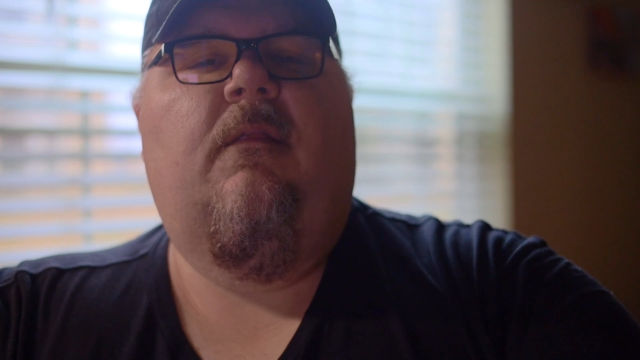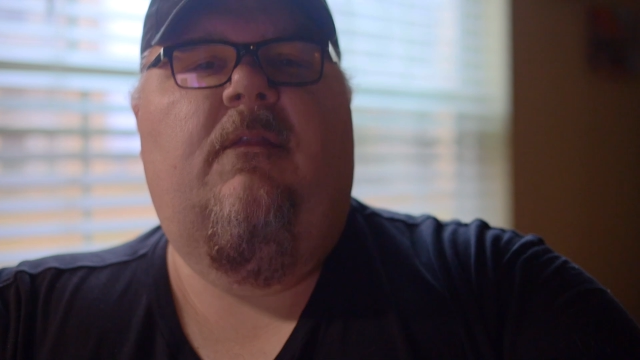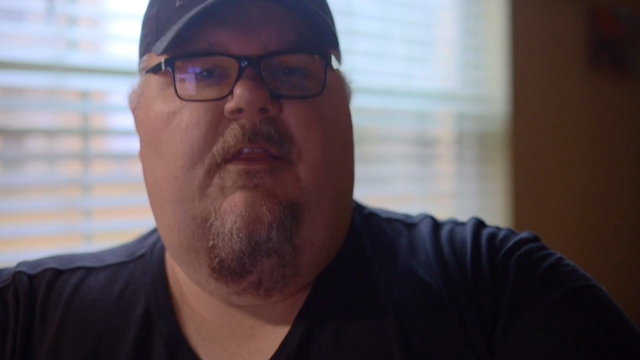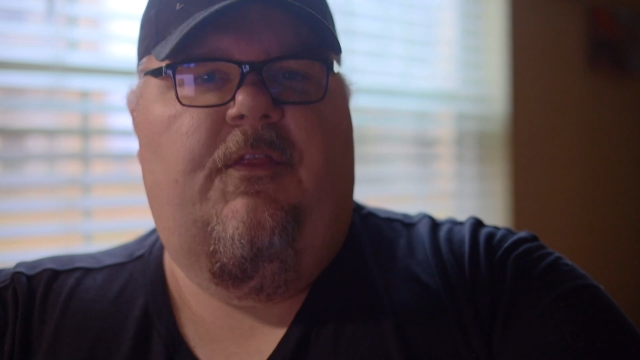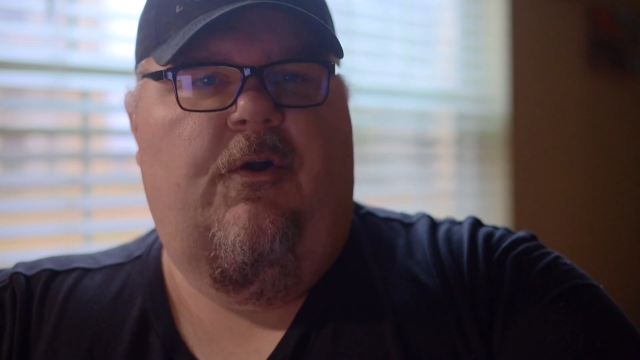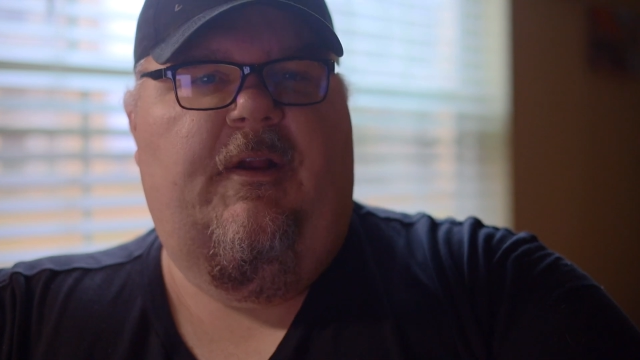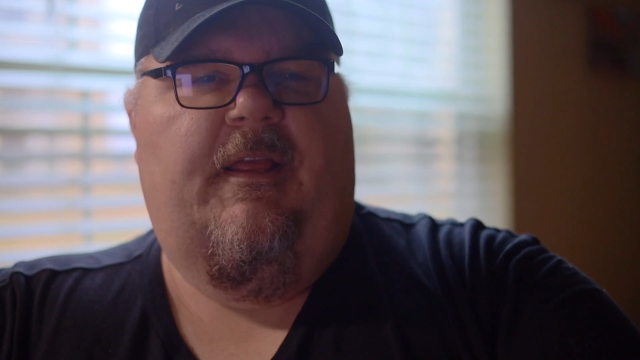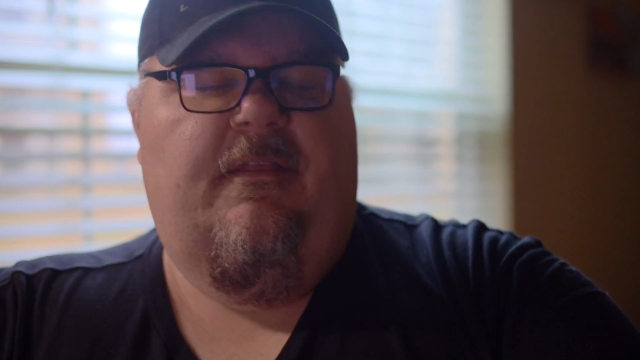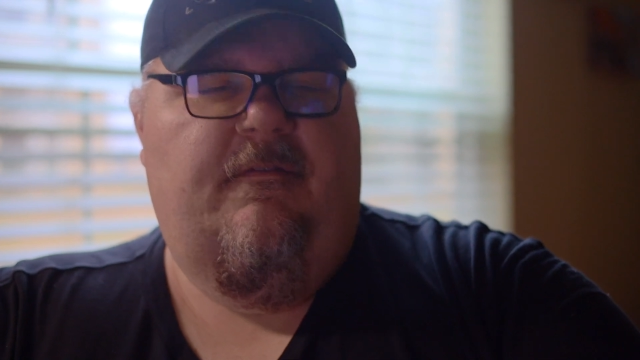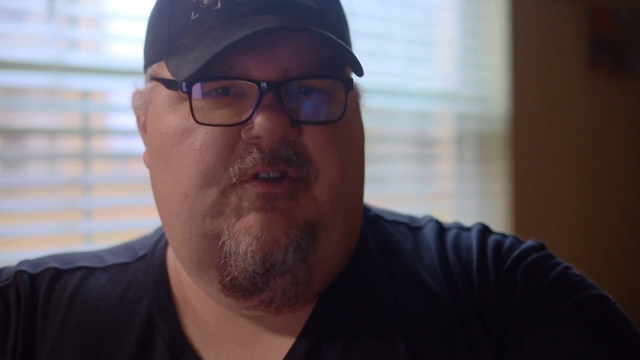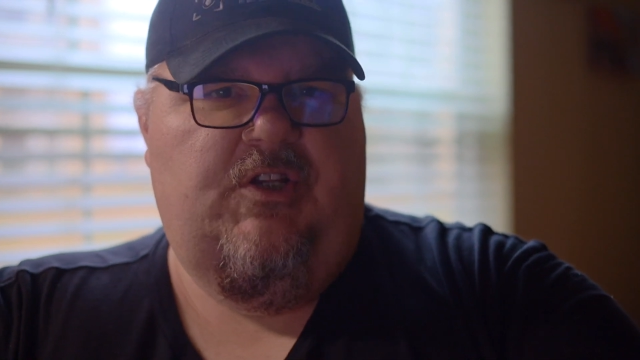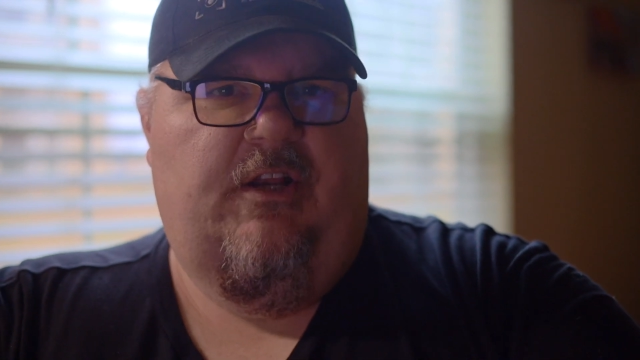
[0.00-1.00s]
the
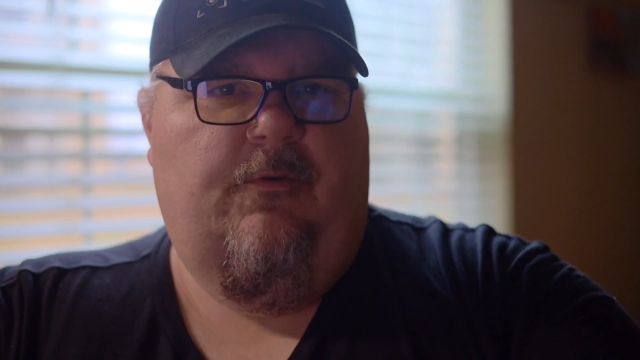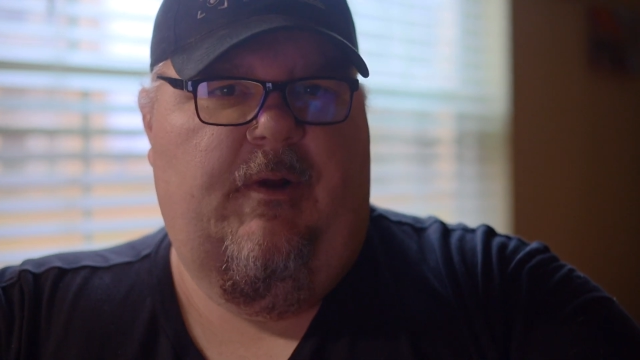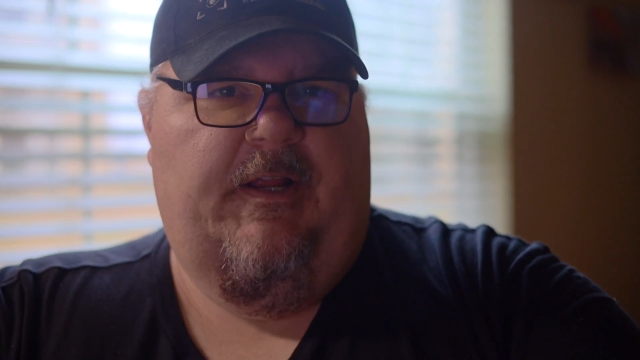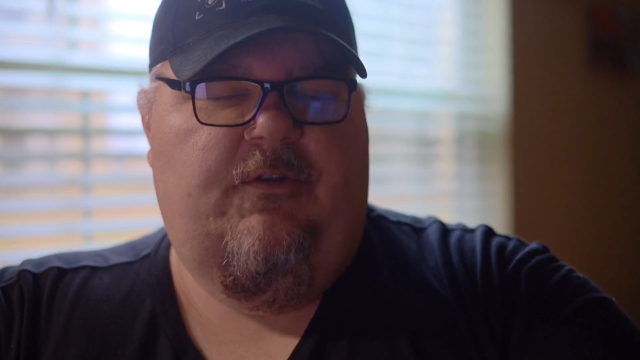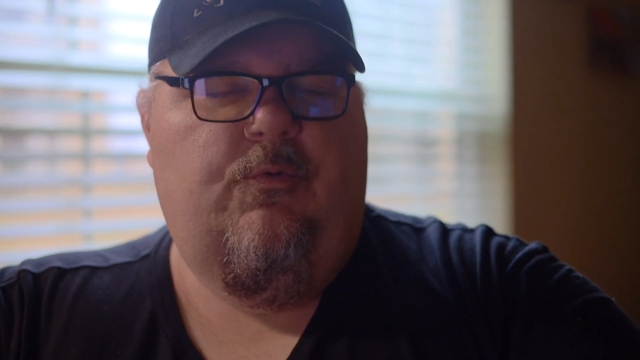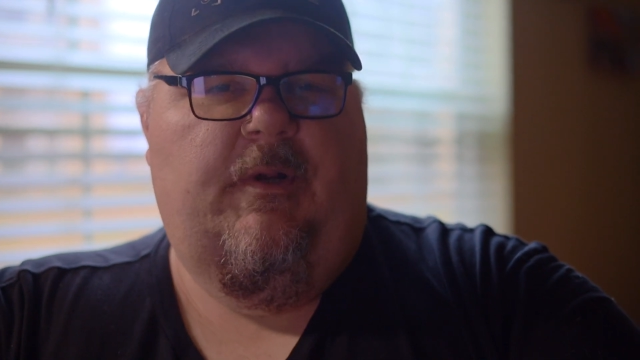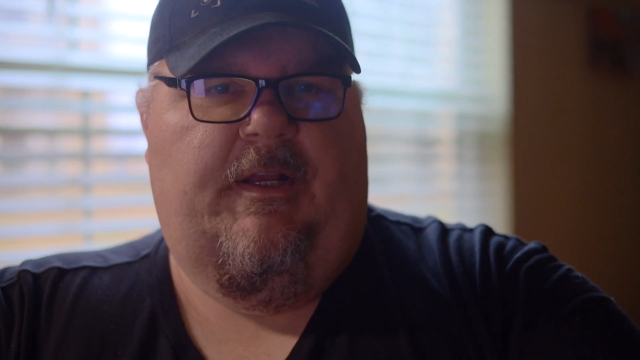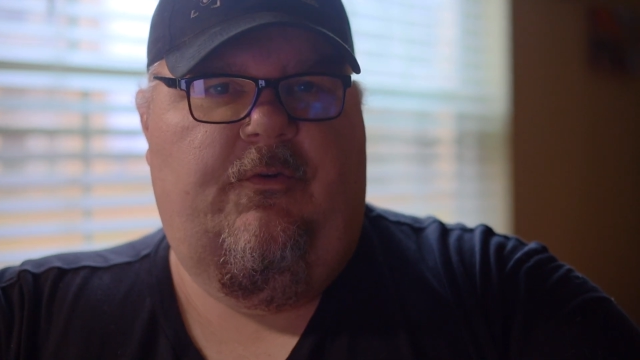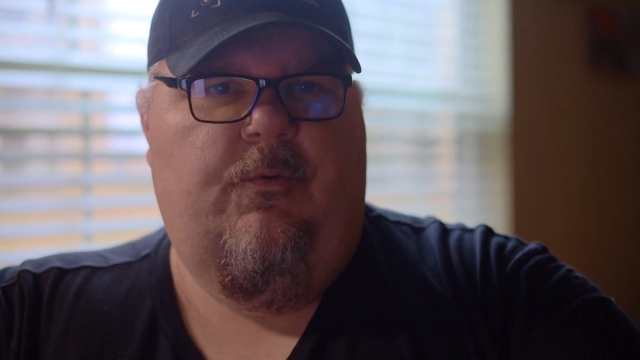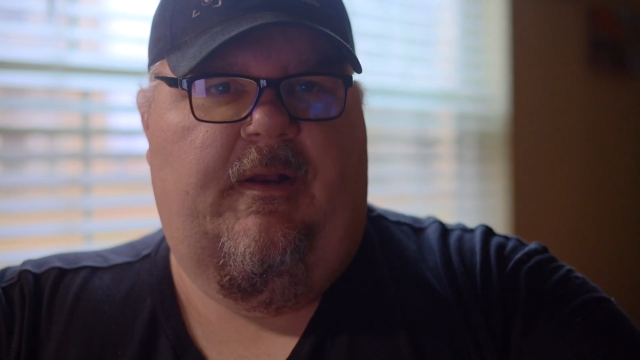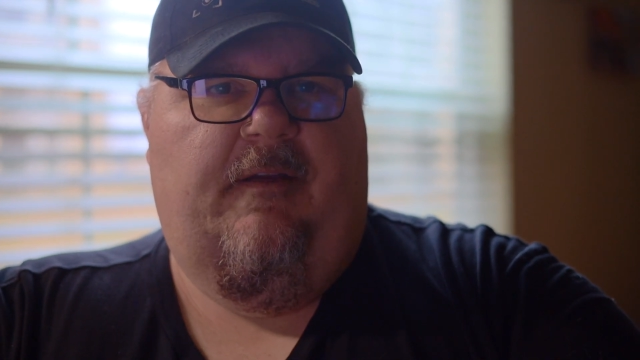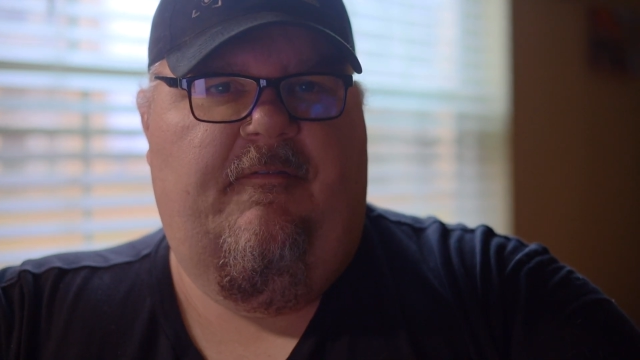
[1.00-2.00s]
30th of January,
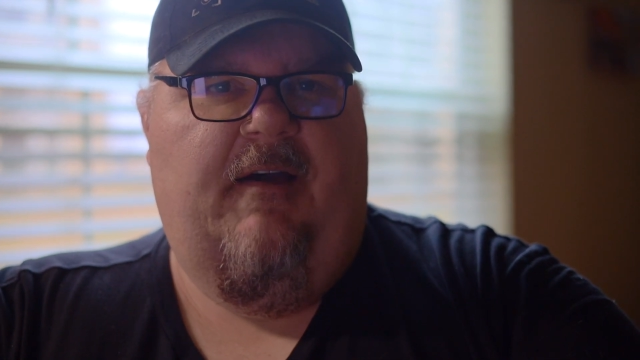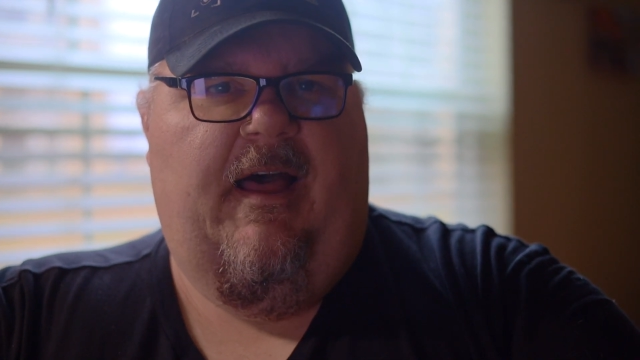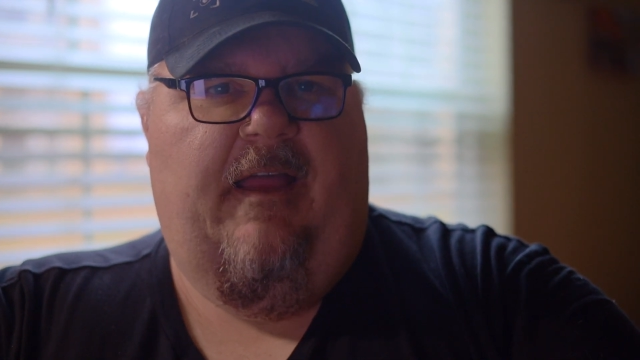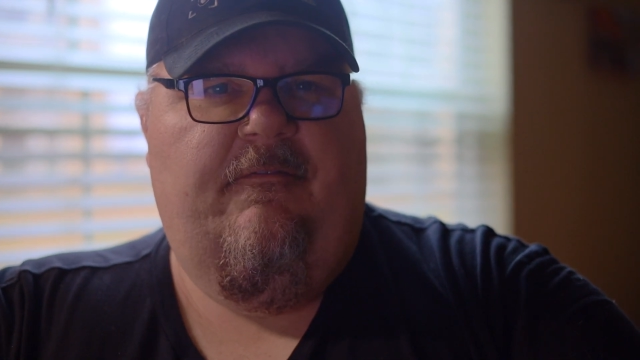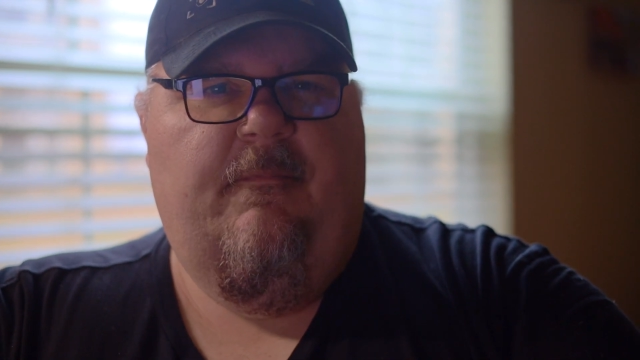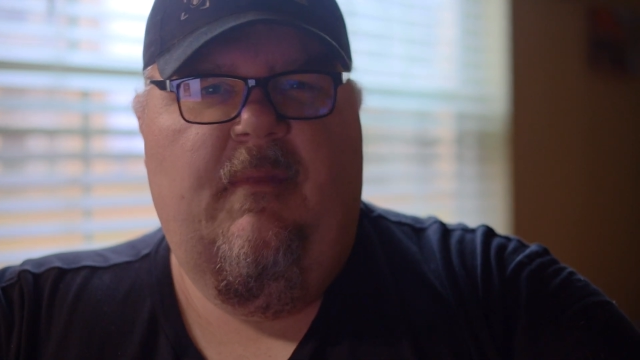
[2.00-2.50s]
2025.